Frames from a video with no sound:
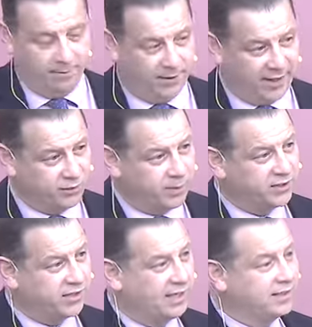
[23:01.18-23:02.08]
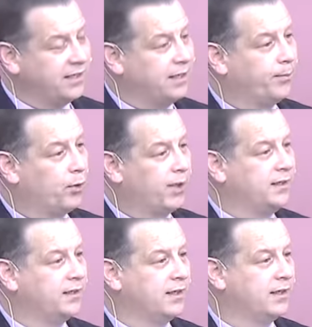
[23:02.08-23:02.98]
But that's precisely the
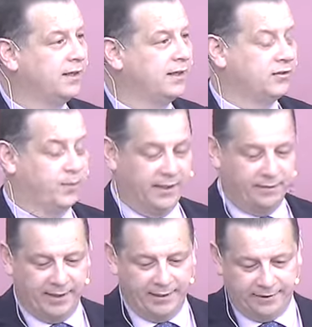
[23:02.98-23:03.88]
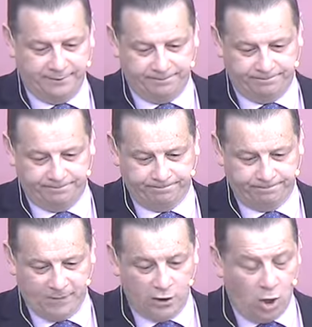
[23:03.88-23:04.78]
point that's being made.
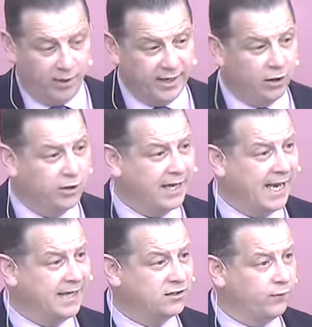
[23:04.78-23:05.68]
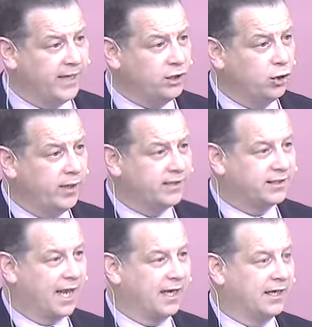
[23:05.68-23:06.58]
Numbering our days, if we knew
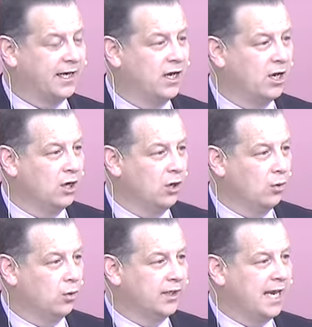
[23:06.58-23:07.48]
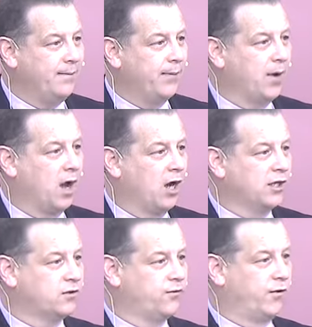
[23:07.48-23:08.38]
exactly, would keep
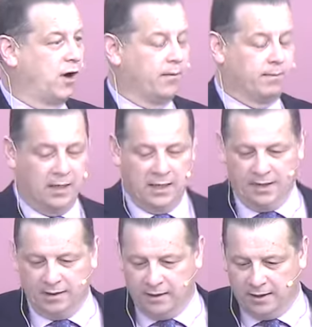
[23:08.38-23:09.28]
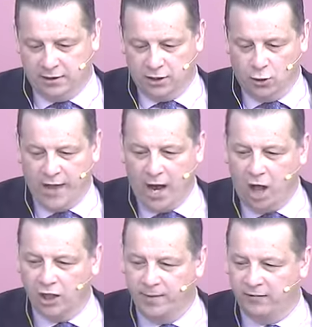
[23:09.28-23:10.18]
us from you know, that
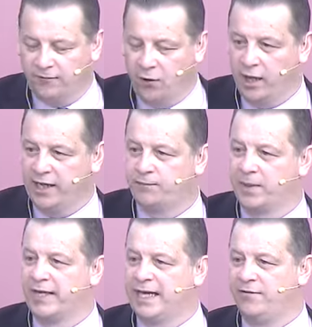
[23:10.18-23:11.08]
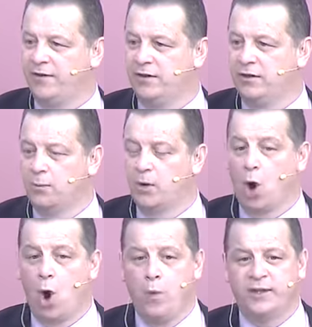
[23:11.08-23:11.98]
ultimate folly of believing that we're
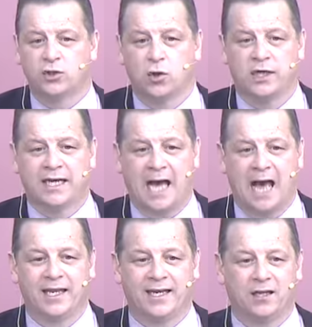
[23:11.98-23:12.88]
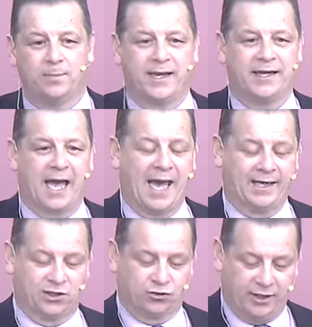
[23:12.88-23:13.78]
always going to get a little bit
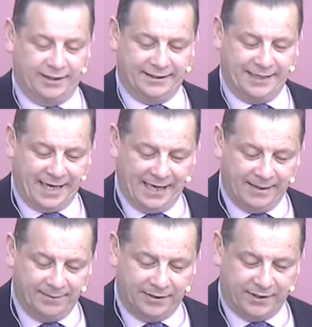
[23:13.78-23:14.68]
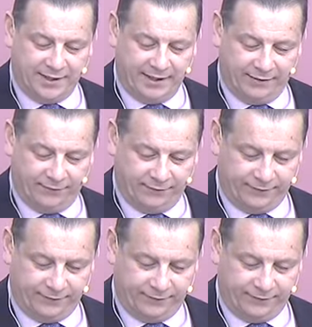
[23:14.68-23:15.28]
extra time to live.